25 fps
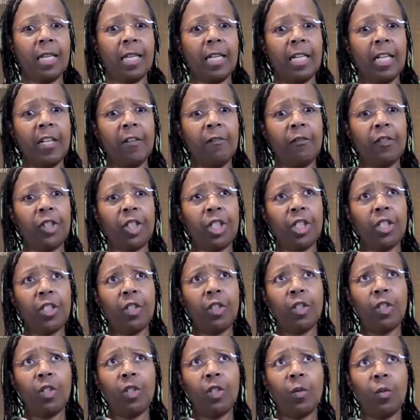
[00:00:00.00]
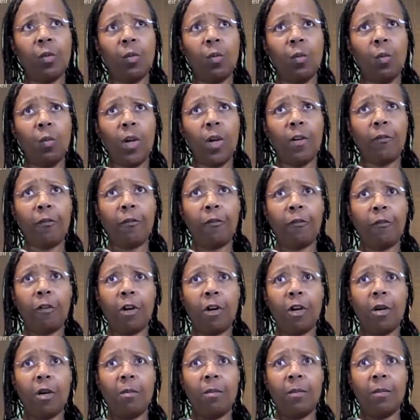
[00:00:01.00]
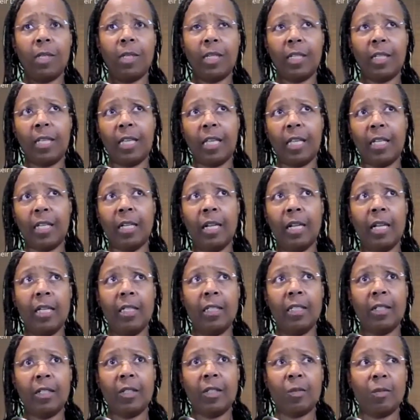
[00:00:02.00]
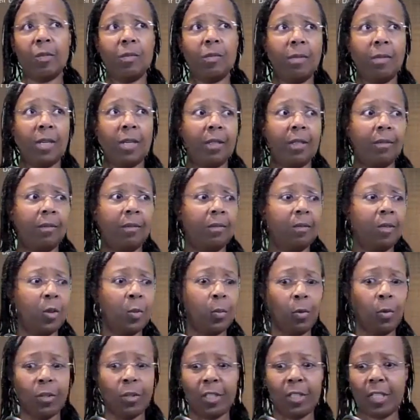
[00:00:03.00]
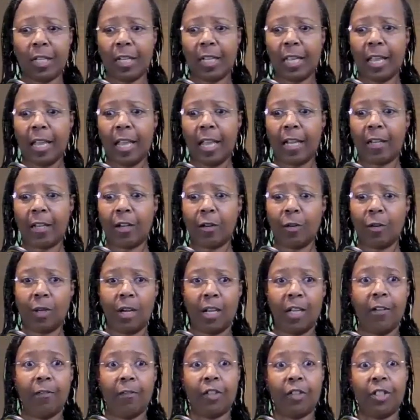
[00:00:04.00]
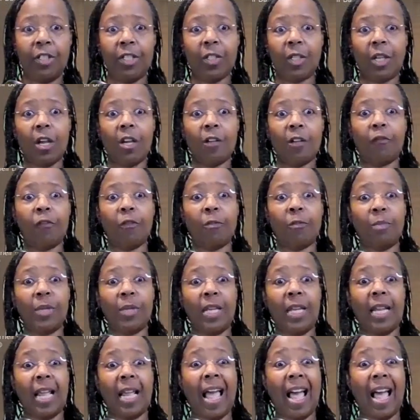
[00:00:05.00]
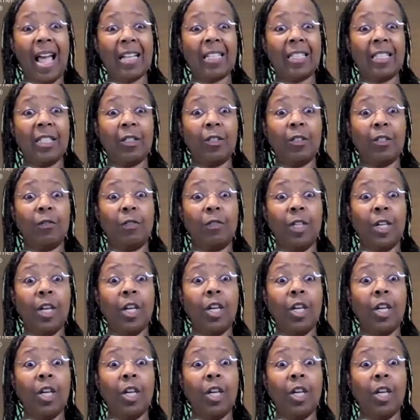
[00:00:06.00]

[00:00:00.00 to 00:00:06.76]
And if she went from, and again, this is my sports psych hat going on. If she's gone from being active